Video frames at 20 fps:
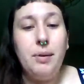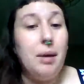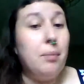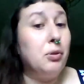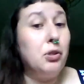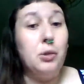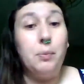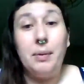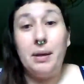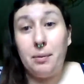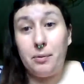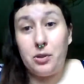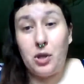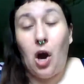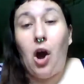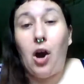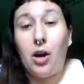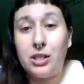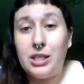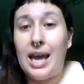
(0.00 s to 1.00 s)
be able to be
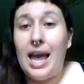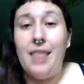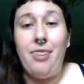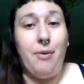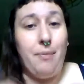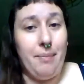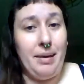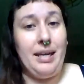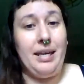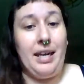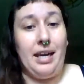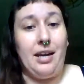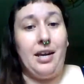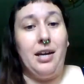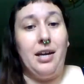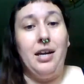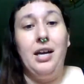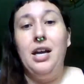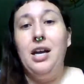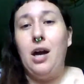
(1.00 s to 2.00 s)
talk to the media
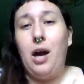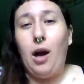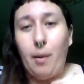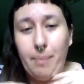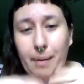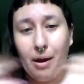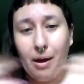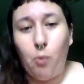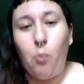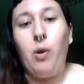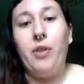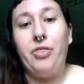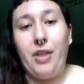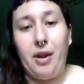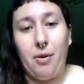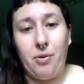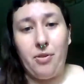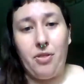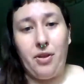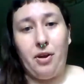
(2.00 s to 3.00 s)
about what they
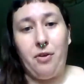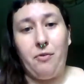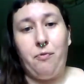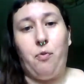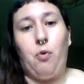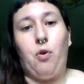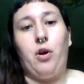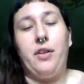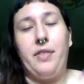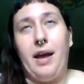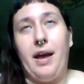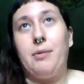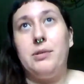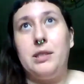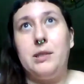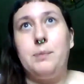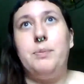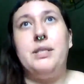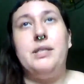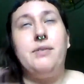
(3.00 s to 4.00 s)
were there for, and that was
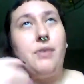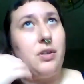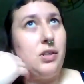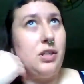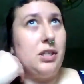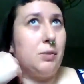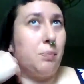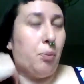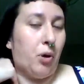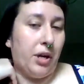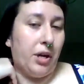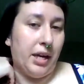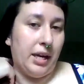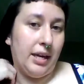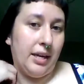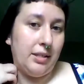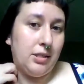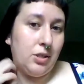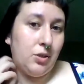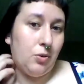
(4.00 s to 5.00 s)
specifically to put
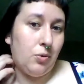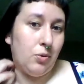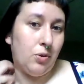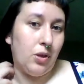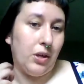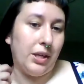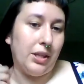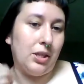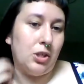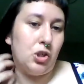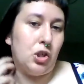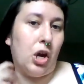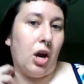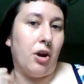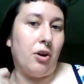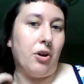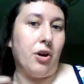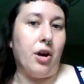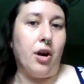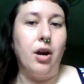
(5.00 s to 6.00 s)
into like the
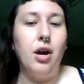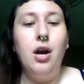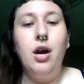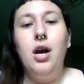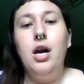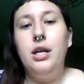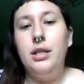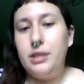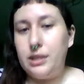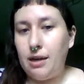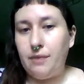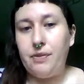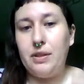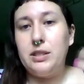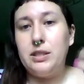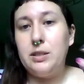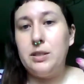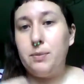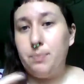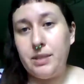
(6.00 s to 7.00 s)
charter stuff that
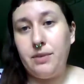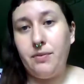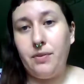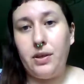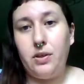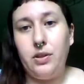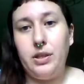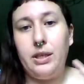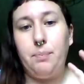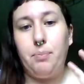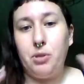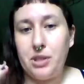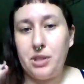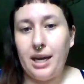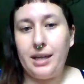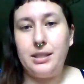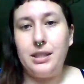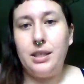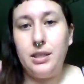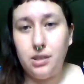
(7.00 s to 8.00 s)
specifically
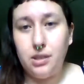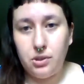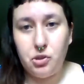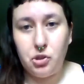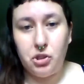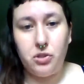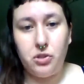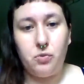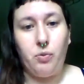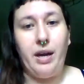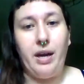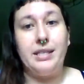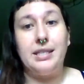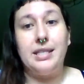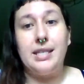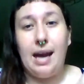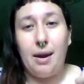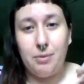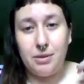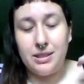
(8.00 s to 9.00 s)
protected Indigenous rights.
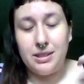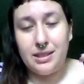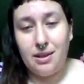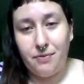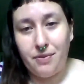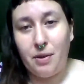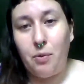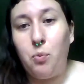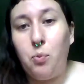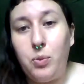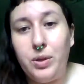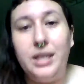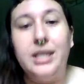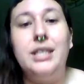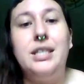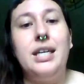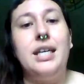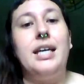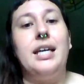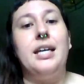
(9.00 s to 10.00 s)
That was stuff that we
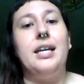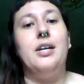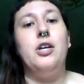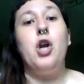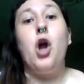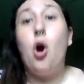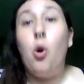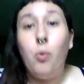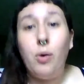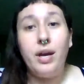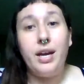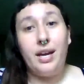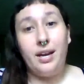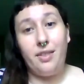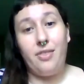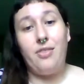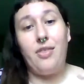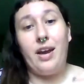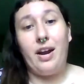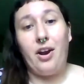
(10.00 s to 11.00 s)
did,
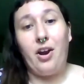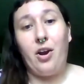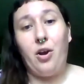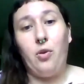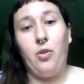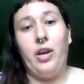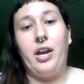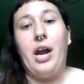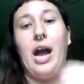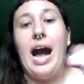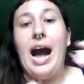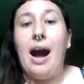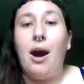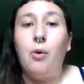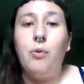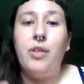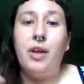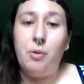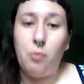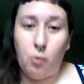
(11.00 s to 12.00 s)
knowing their like how
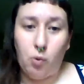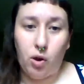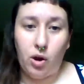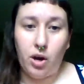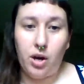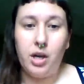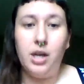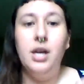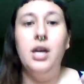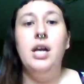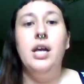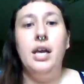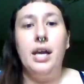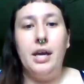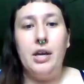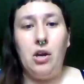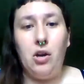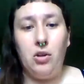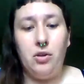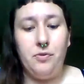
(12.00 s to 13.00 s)
they work
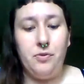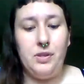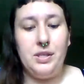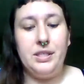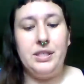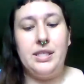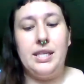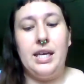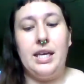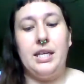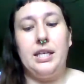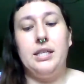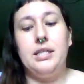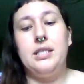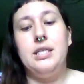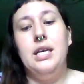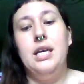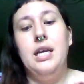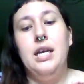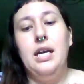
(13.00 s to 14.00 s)
and all of these
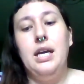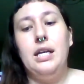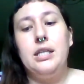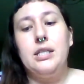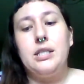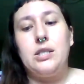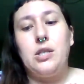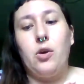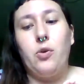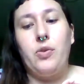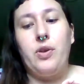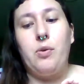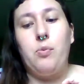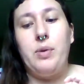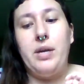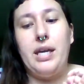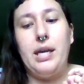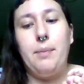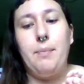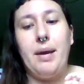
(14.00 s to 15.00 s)
things, so that we
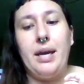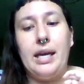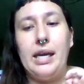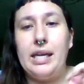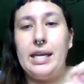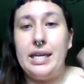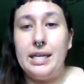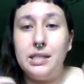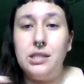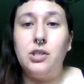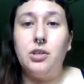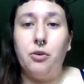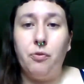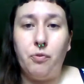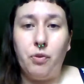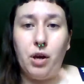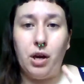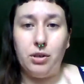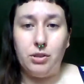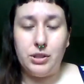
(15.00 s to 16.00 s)
can make it easier
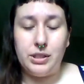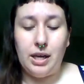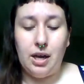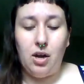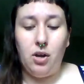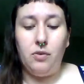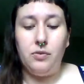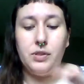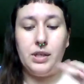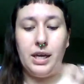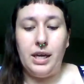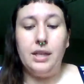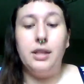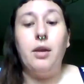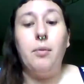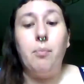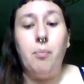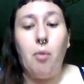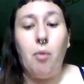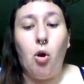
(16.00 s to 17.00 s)
for ourselves in the
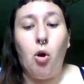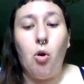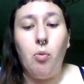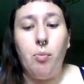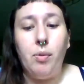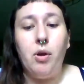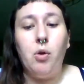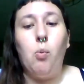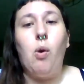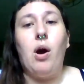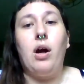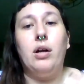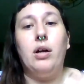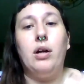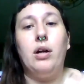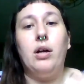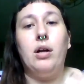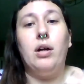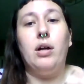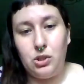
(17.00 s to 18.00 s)
moment whilst
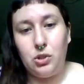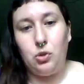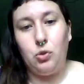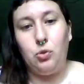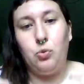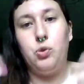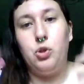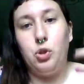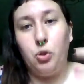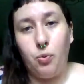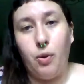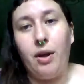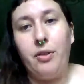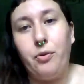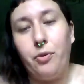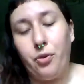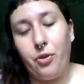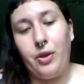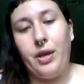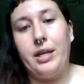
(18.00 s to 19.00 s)
trying to do
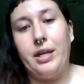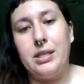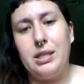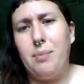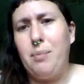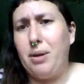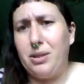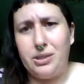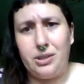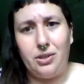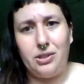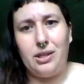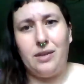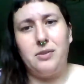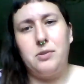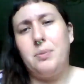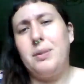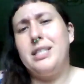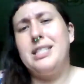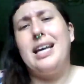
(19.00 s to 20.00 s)
other things amongst
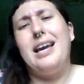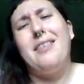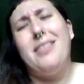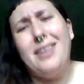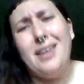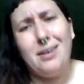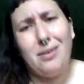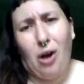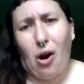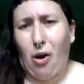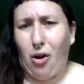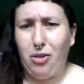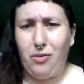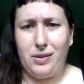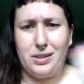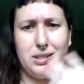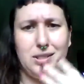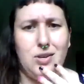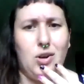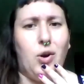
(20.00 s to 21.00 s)
ourselves. Because I think all of
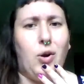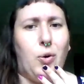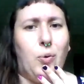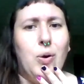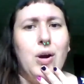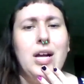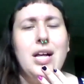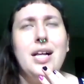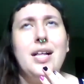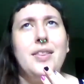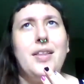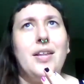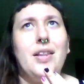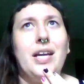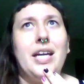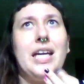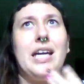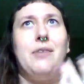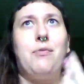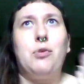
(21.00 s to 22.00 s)
us know that
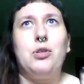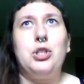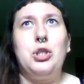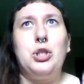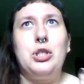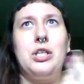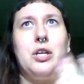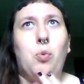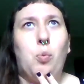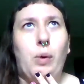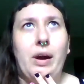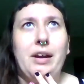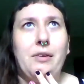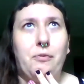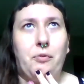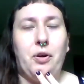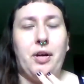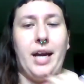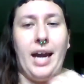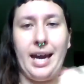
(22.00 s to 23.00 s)
like if we're just going to wait
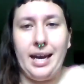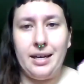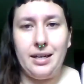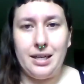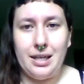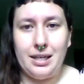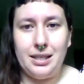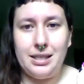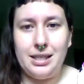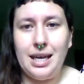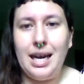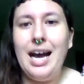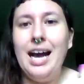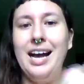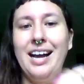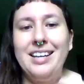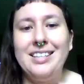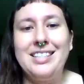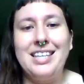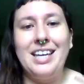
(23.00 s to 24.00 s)
for Canada
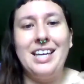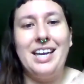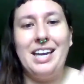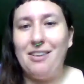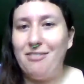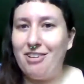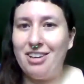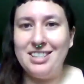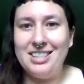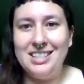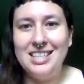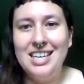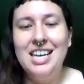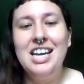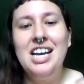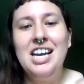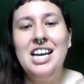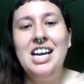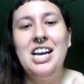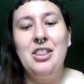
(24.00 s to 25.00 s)
to, to give us
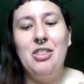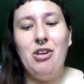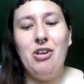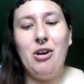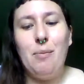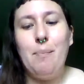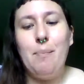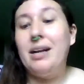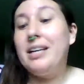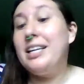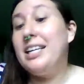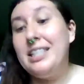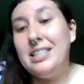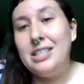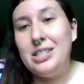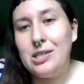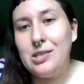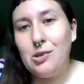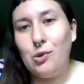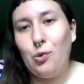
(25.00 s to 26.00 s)
the money
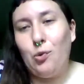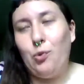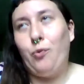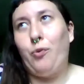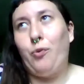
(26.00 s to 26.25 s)
to,